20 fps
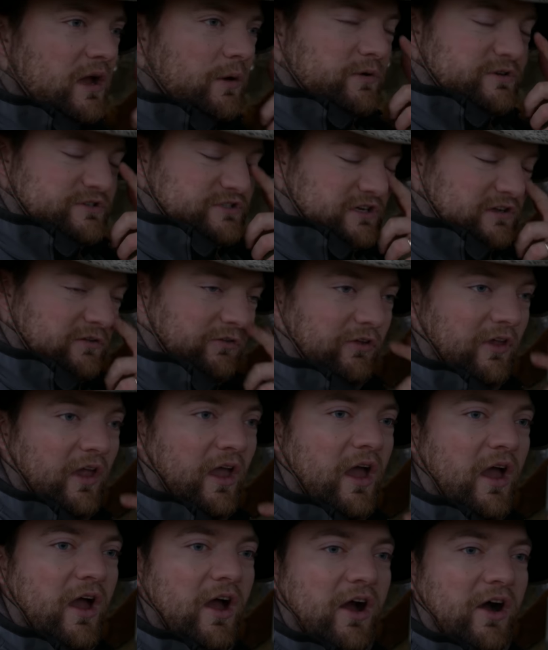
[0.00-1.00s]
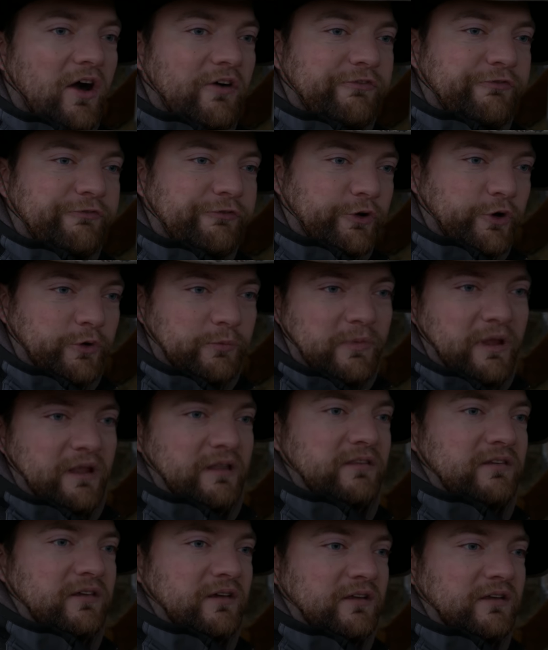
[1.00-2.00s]
which is a
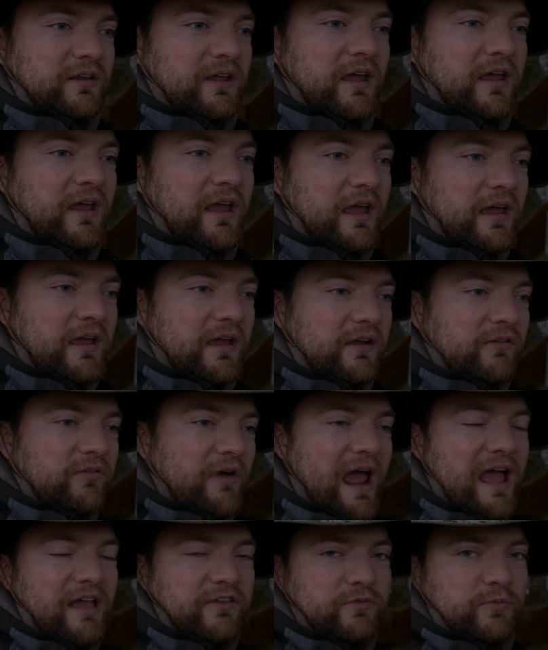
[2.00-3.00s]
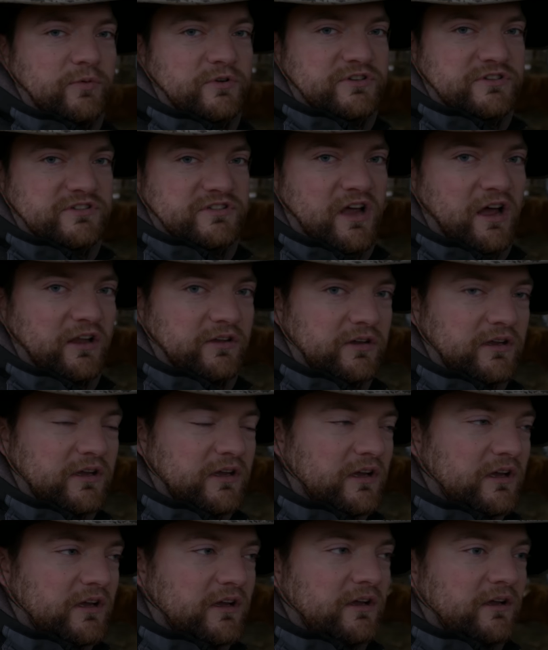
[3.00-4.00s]
fermented grass, which is not
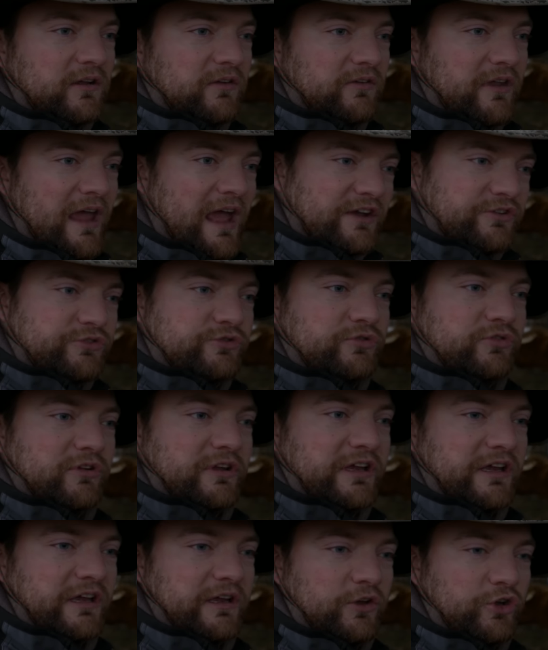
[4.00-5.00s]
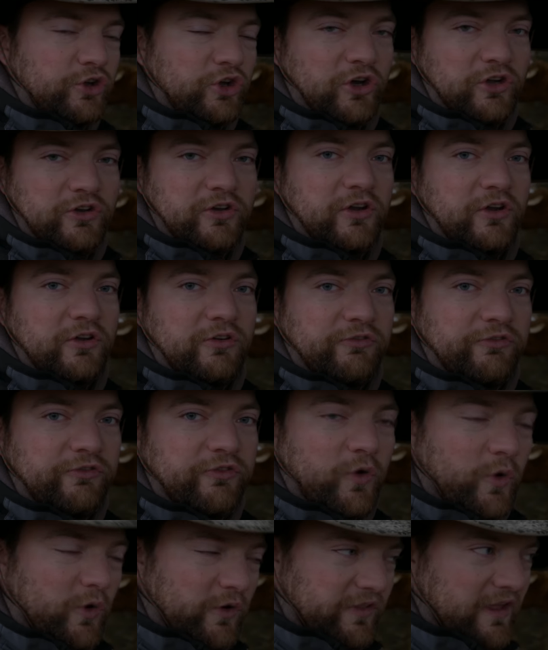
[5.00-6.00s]
naturally good
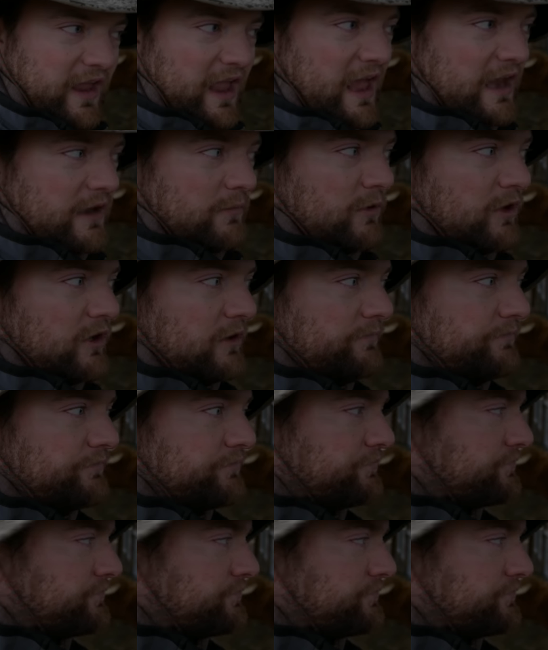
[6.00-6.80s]
for the animal.